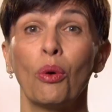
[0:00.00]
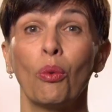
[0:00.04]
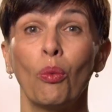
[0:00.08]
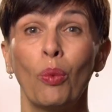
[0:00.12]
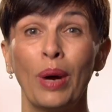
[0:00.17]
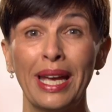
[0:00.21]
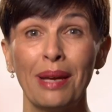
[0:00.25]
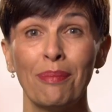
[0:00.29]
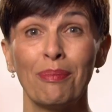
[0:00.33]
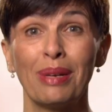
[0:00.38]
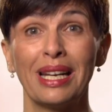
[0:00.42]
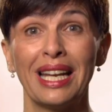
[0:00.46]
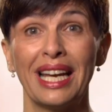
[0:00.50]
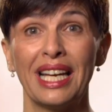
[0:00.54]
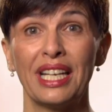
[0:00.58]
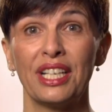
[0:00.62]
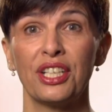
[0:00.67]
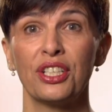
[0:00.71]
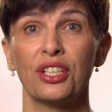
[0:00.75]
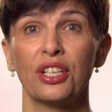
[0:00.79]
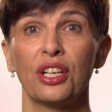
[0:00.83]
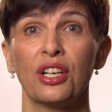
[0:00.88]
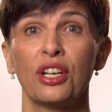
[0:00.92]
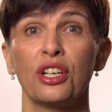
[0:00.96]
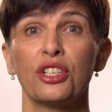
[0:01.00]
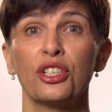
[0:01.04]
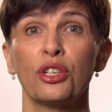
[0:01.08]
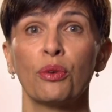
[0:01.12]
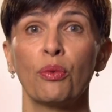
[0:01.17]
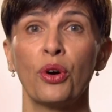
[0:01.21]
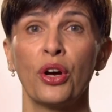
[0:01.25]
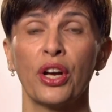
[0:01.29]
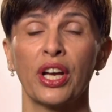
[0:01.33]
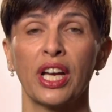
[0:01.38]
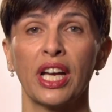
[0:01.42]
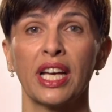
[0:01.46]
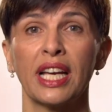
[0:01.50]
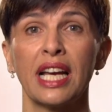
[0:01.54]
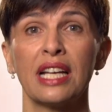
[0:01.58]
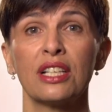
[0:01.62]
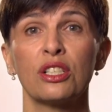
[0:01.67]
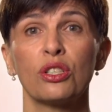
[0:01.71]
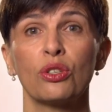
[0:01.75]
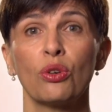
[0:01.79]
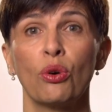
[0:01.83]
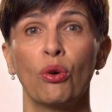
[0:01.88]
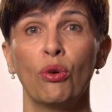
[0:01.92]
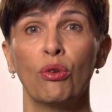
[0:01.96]
We pledge to work
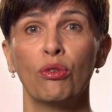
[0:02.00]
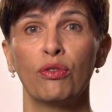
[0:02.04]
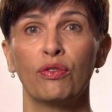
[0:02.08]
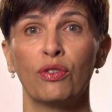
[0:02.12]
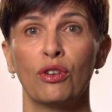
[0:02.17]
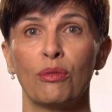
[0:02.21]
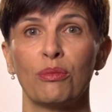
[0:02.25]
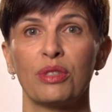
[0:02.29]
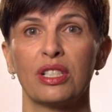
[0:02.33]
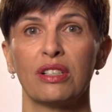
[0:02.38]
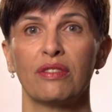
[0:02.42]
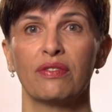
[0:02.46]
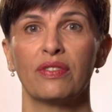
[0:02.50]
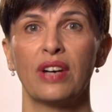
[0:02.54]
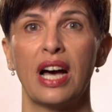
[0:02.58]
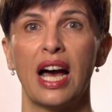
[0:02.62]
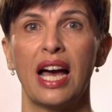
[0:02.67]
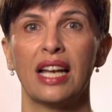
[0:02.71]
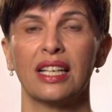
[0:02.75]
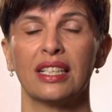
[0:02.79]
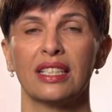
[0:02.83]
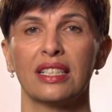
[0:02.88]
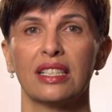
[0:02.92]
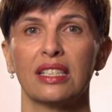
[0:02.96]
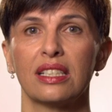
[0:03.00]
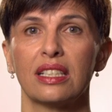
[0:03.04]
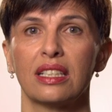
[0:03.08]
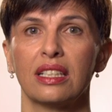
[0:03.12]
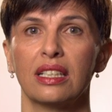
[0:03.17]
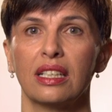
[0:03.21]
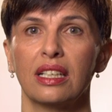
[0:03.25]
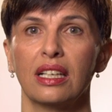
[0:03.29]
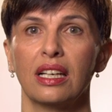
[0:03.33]
against all forms of violence.